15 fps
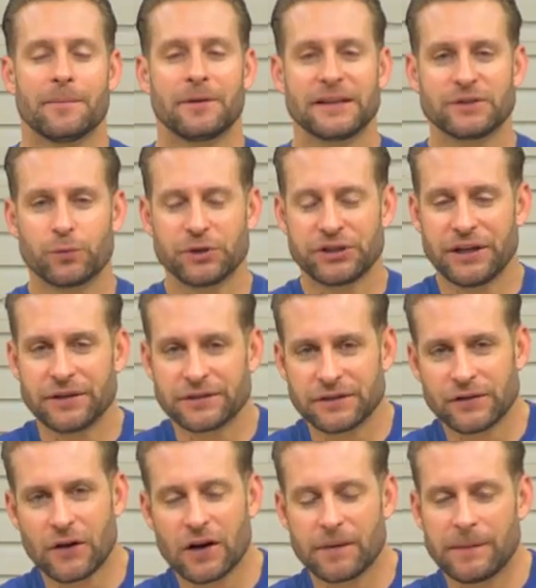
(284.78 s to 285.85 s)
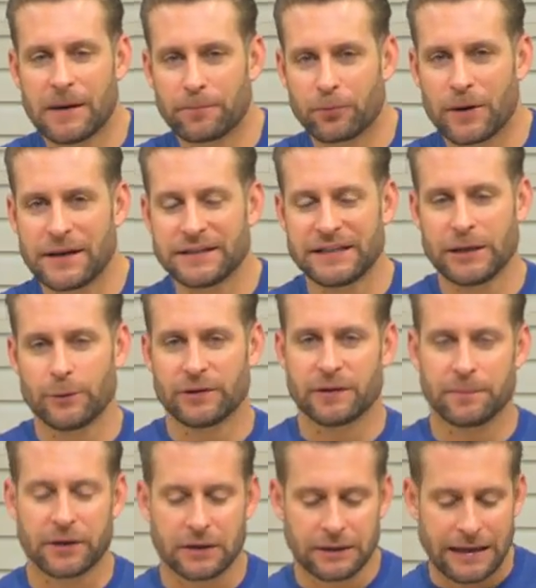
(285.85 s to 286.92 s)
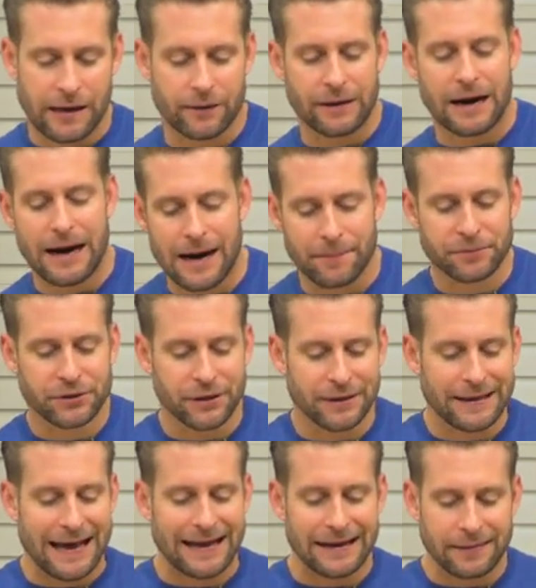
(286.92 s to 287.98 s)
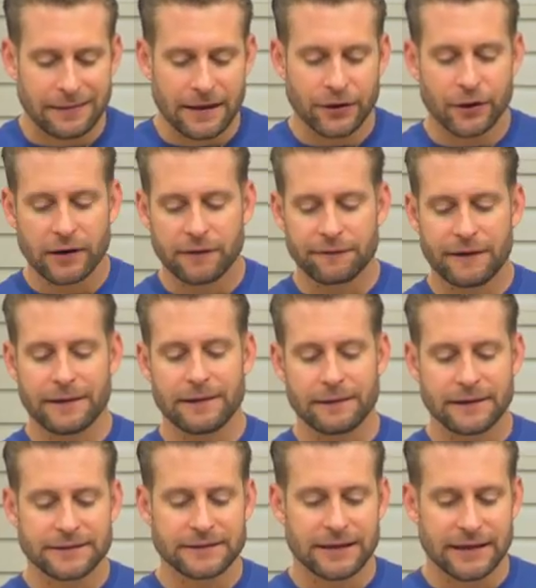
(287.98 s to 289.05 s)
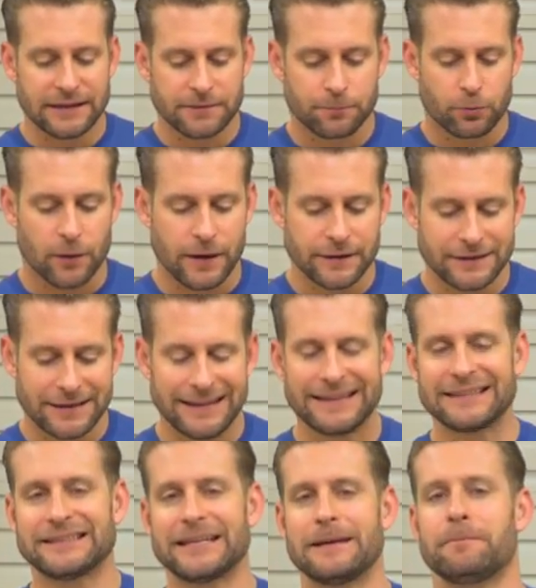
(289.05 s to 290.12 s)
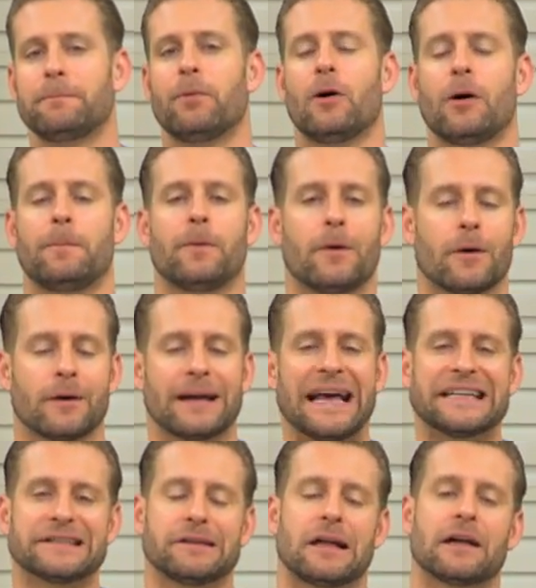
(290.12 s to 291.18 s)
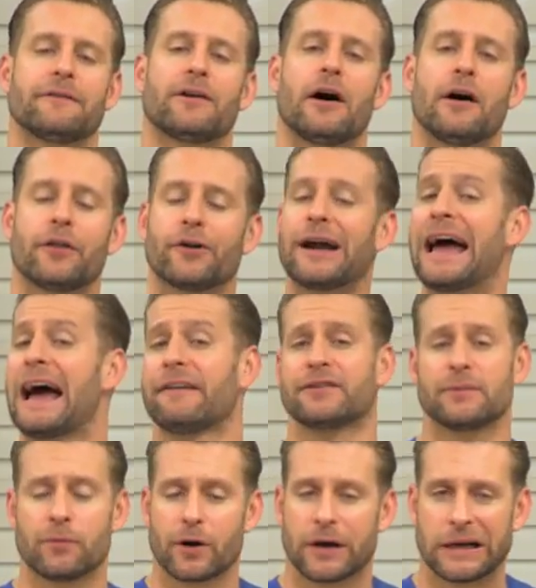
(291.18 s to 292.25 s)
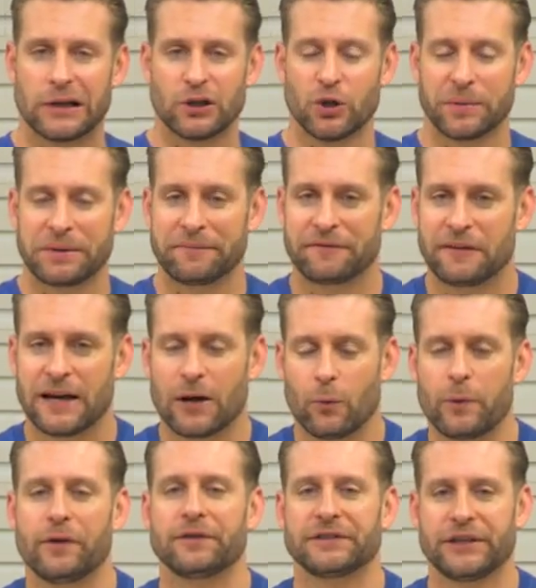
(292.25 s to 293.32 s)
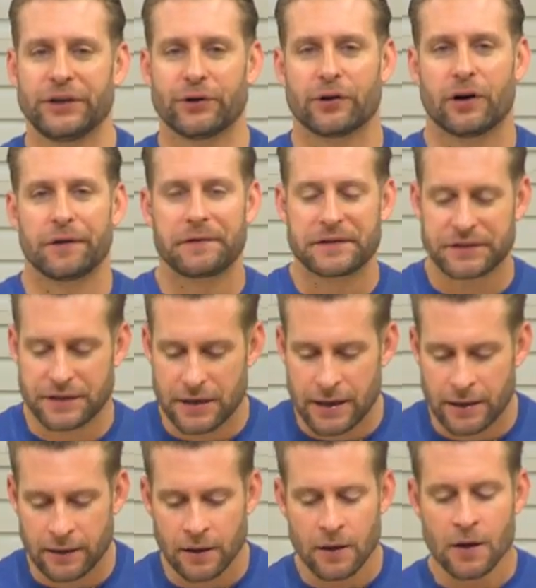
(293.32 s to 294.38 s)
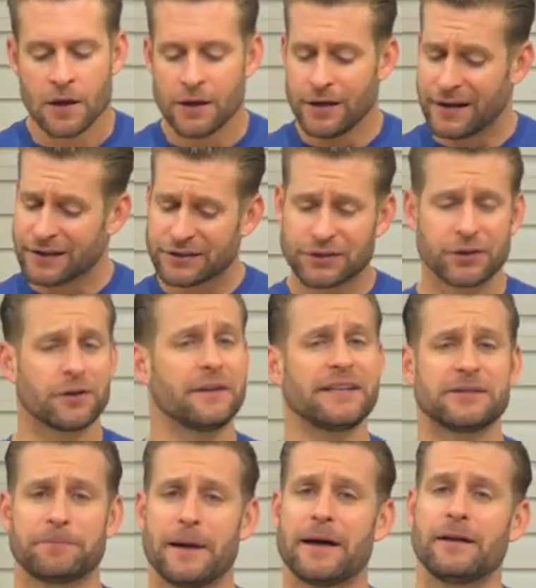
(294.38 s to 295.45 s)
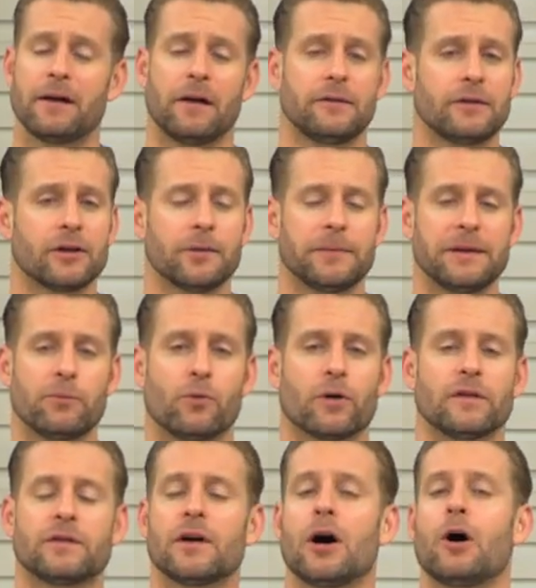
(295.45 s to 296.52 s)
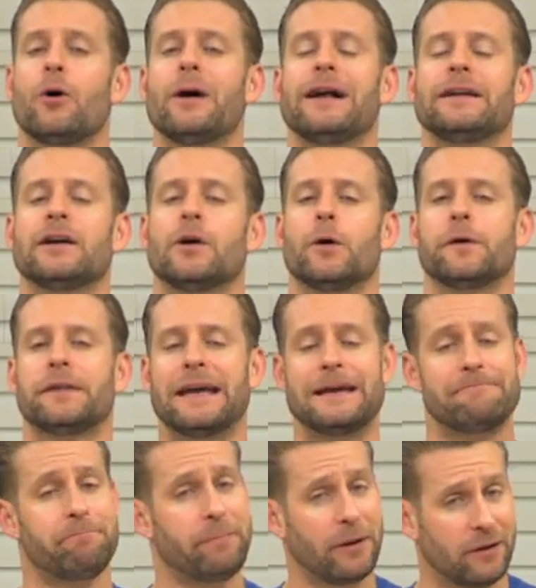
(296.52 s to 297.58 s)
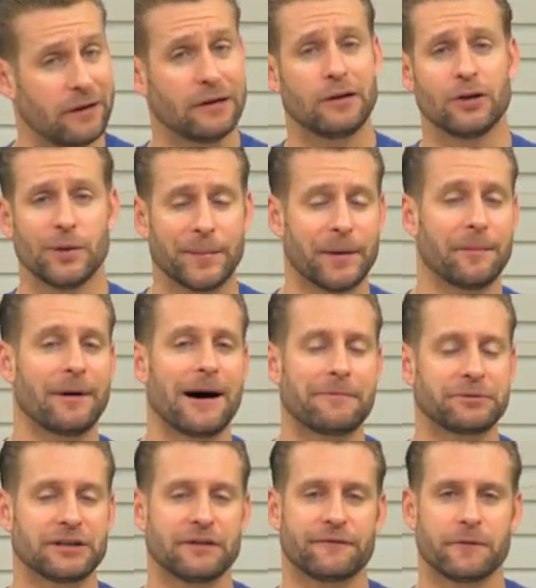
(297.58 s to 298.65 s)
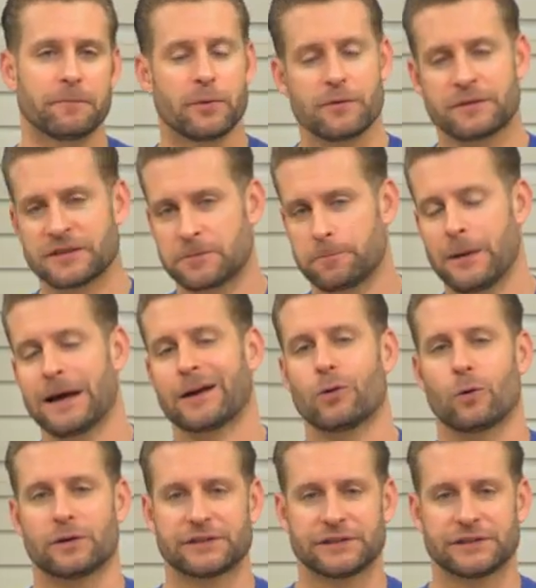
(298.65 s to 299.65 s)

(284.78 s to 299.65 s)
But let's switch gears and talk about price here with the McLeod option. And I think you're gonna find that this thing is priced in the same ballpark as a lot of other aftermarket aluminum flywheels here on the site. You can certainly spend a little bit more dough and go with a billet aluminum option from both Spec or